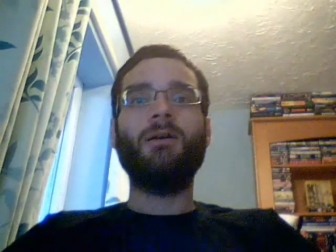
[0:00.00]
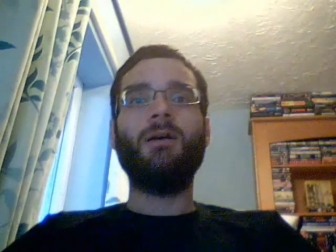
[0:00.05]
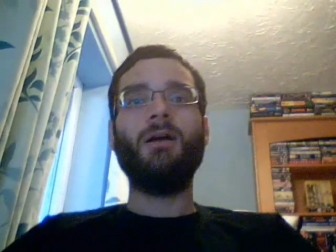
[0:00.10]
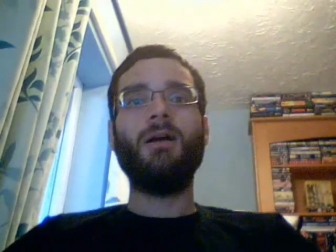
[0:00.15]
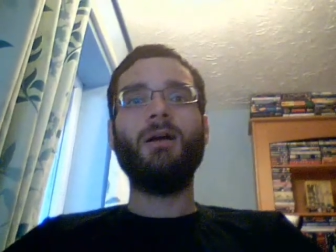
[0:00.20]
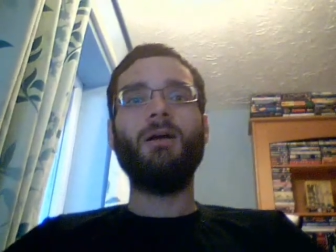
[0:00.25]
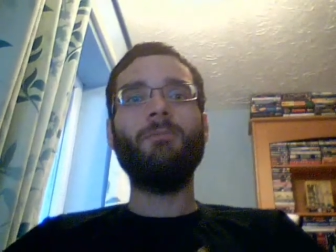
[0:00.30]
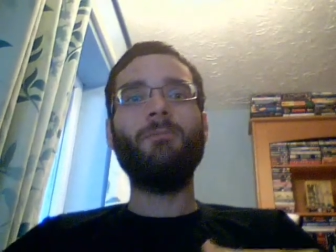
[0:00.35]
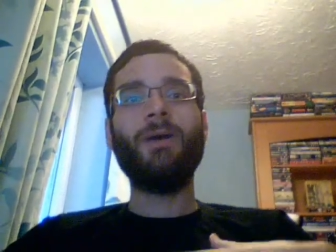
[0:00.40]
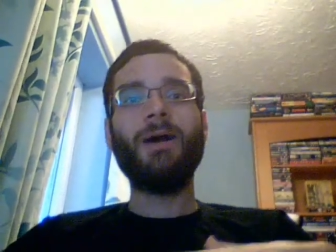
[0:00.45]

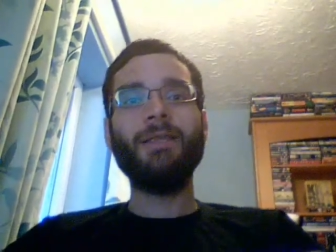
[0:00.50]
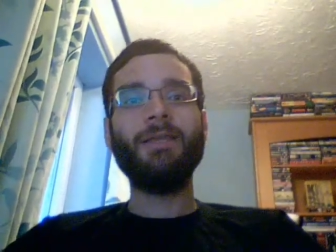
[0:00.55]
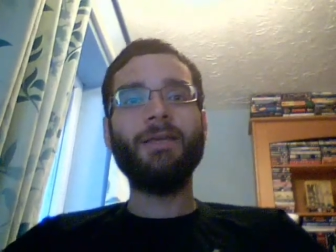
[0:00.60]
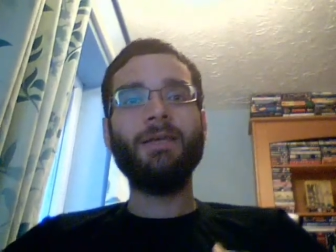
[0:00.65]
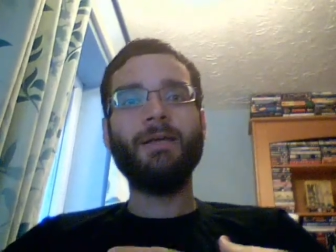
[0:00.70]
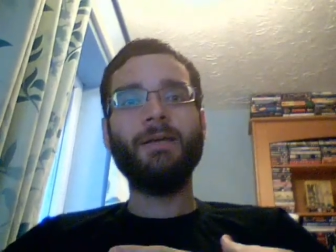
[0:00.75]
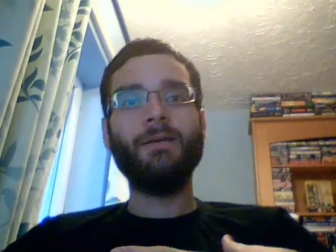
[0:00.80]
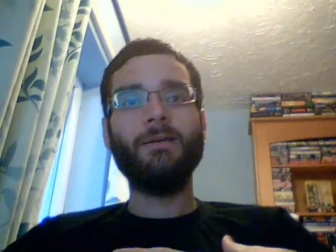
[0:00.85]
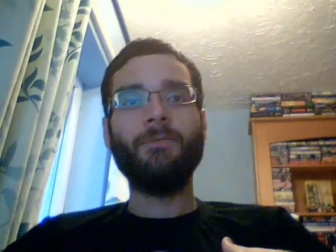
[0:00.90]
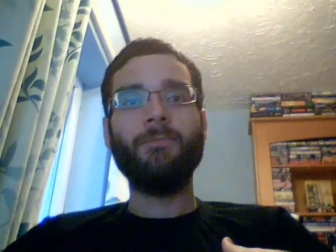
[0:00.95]
uh,
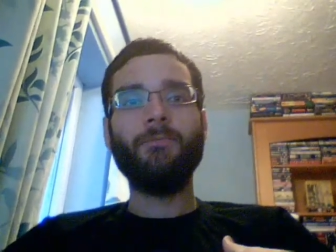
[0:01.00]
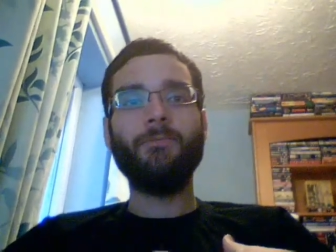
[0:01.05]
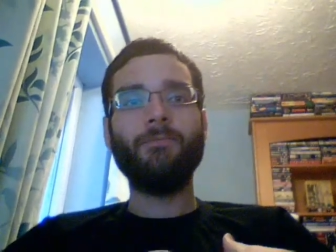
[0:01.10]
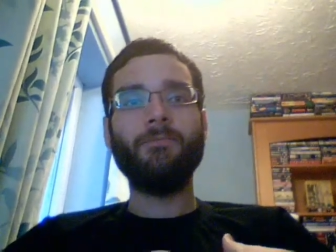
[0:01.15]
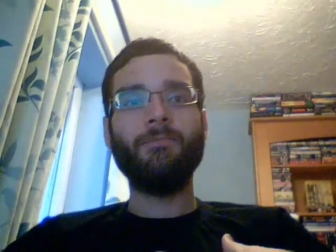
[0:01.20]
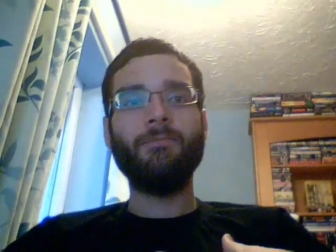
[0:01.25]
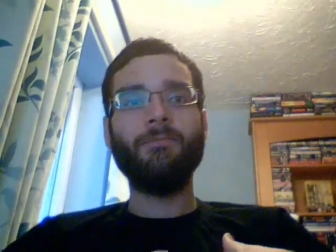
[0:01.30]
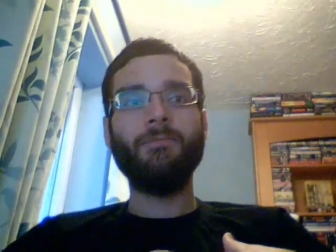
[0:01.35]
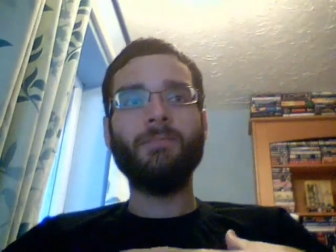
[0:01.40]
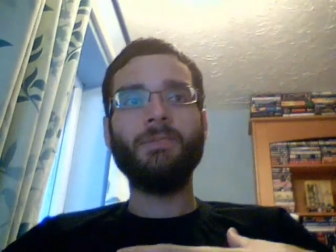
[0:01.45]
banning
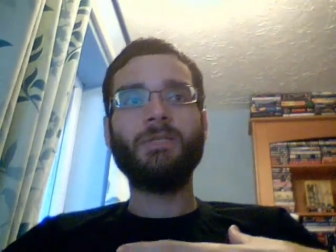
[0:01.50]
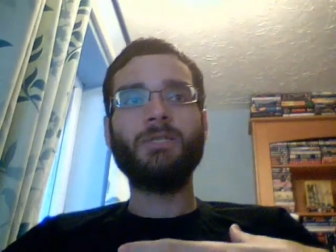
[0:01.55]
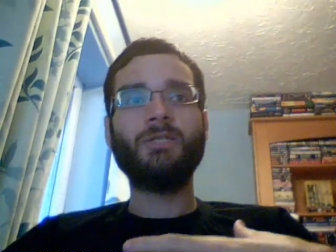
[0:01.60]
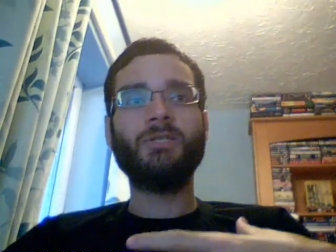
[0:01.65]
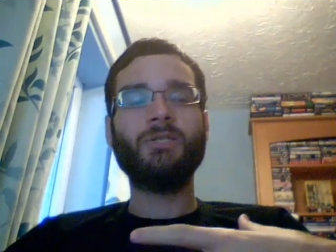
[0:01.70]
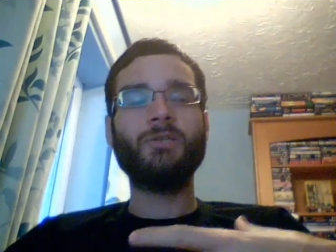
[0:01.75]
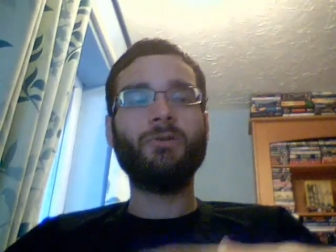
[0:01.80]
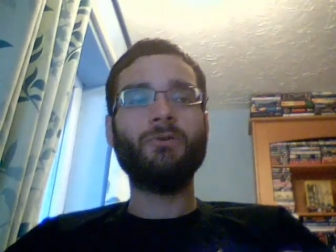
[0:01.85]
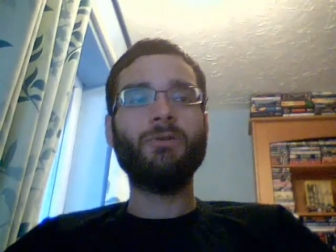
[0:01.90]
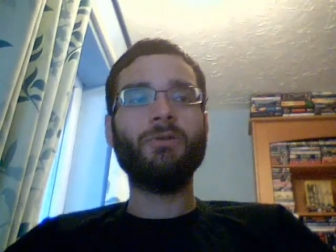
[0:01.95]

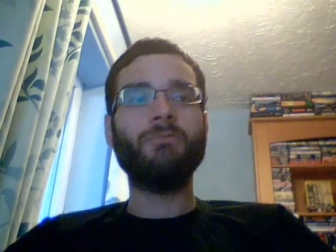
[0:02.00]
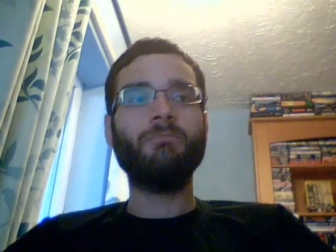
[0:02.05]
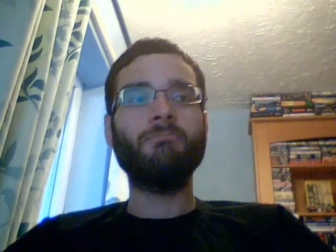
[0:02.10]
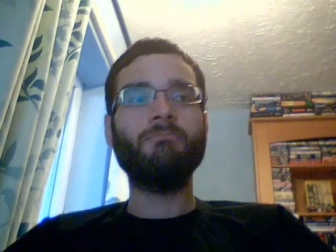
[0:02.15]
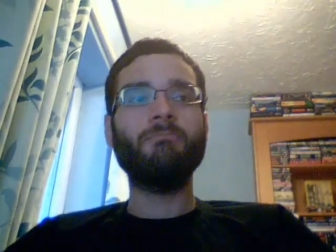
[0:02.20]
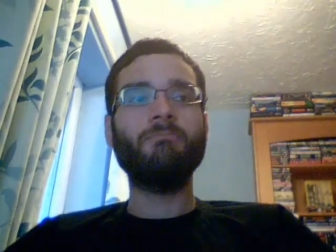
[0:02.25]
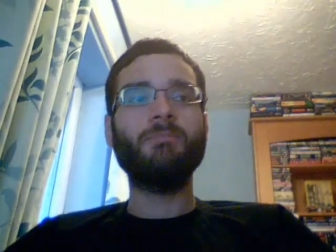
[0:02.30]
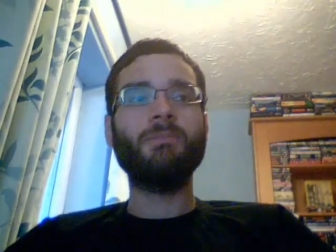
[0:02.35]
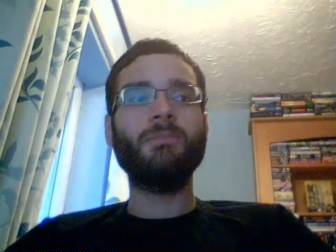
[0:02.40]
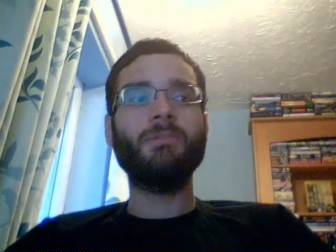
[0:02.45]

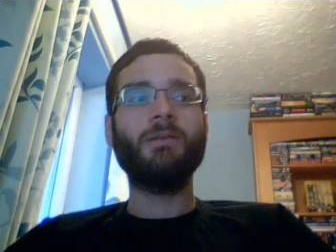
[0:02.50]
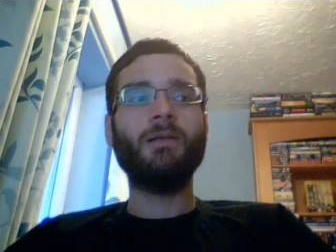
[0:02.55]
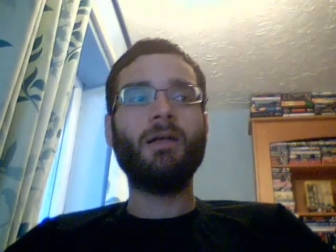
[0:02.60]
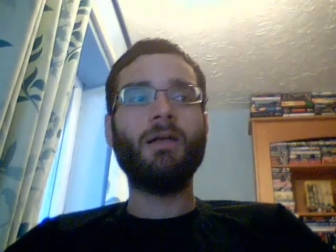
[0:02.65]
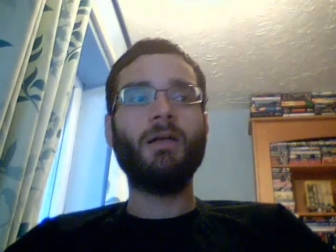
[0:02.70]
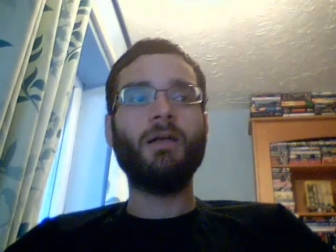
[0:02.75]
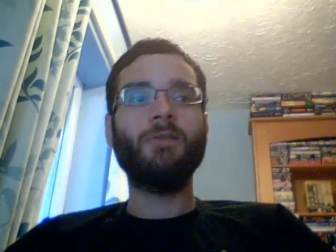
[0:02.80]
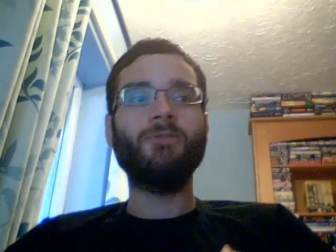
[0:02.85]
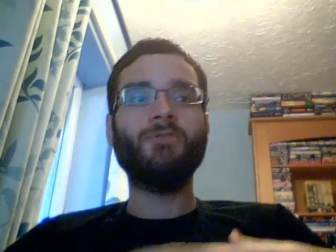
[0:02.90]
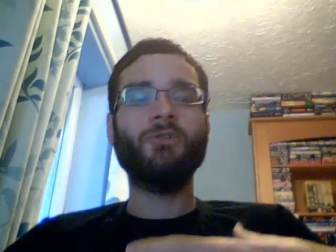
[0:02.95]
certain
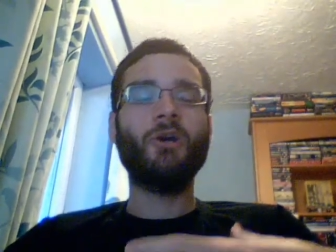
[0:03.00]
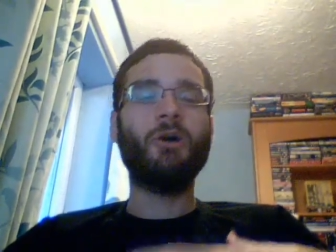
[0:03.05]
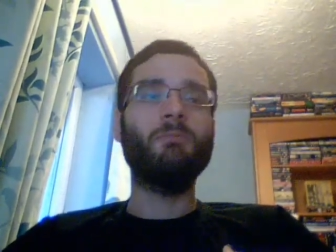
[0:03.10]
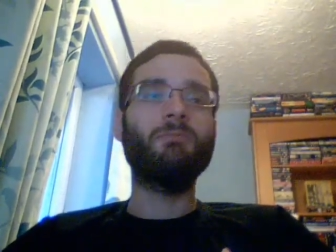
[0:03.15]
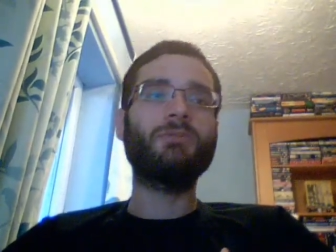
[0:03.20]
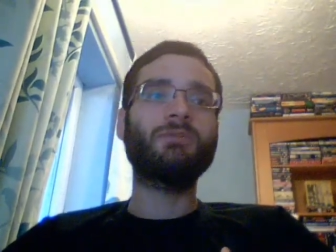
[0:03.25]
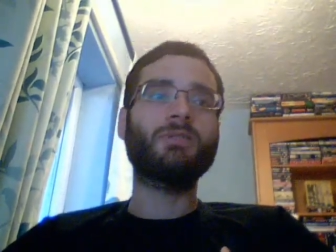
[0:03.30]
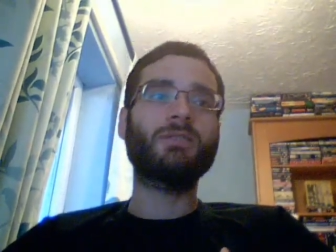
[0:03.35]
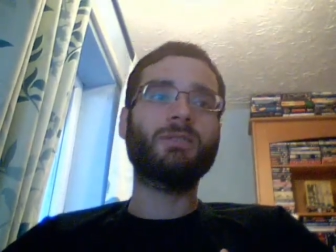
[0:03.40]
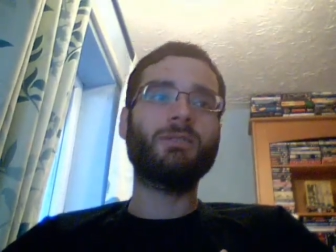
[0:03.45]
uh,
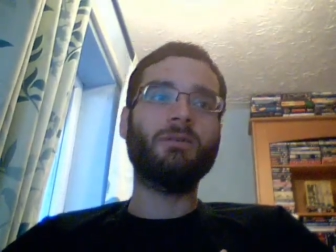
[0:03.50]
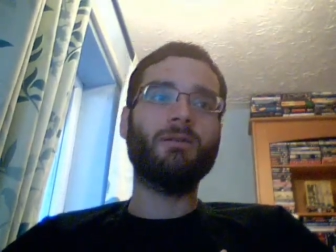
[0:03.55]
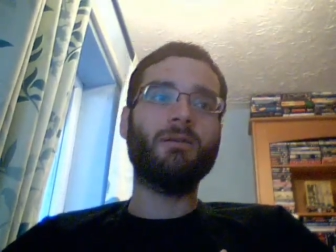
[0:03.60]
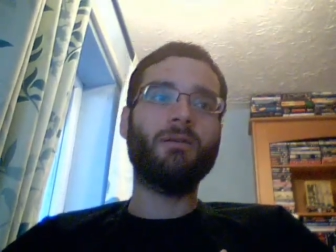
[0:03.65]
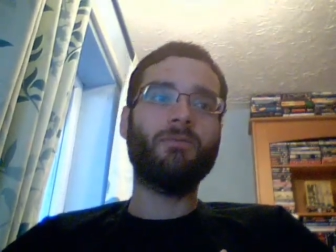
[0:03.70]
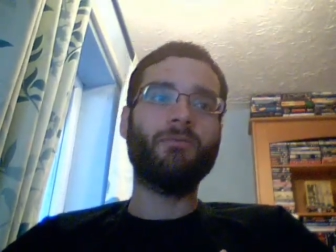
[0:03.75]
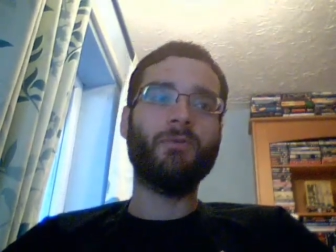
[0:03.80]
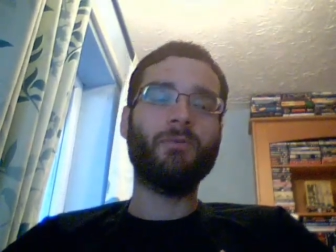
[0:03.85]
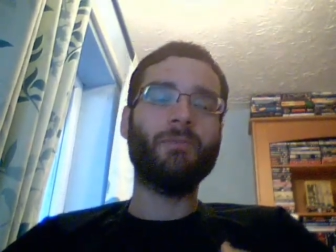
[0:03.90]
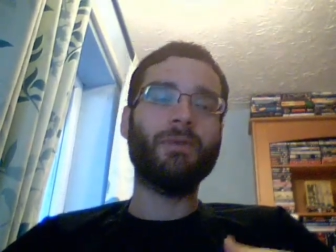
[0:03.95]
jobs
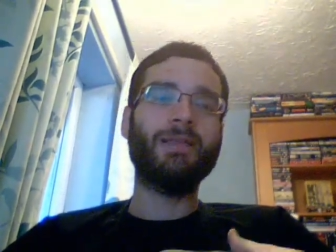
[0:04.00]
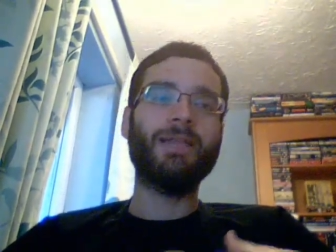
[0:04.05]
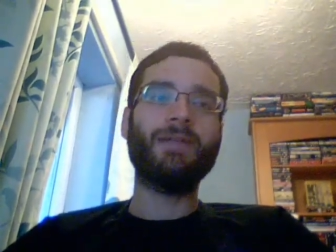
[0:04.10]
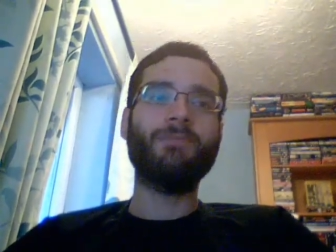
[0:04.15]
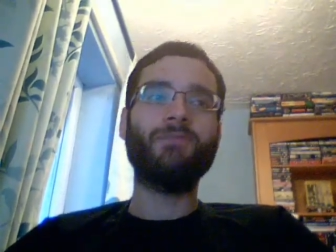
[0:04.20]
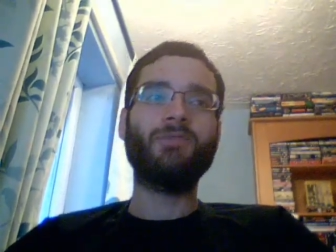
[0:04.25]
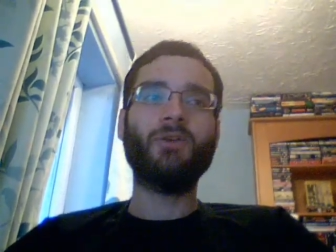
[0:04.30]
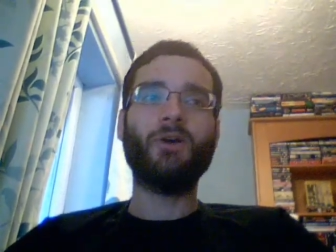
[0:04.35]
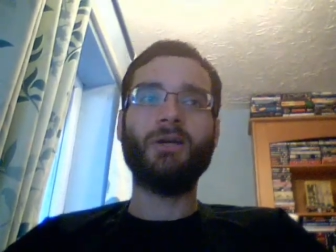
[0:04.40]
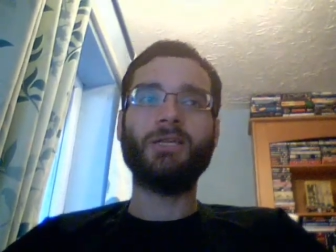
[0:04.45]
from being
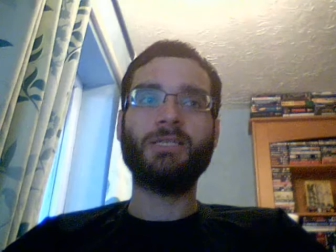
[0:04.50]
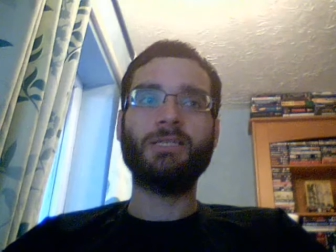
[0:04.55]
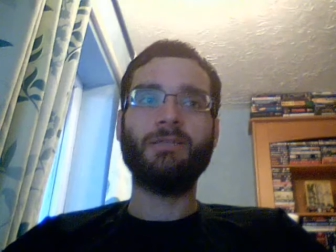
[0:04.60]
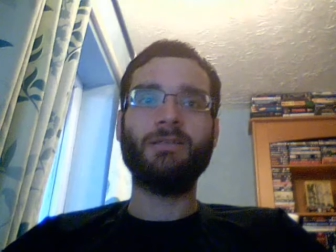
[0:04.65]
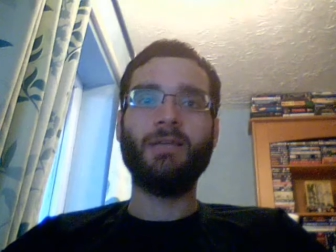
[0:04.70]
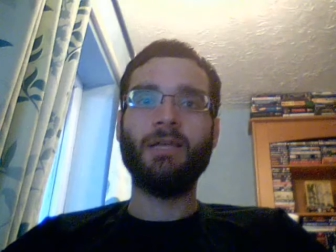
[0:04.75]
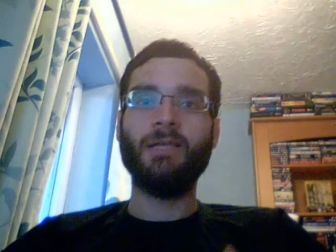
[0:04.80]
advertised in,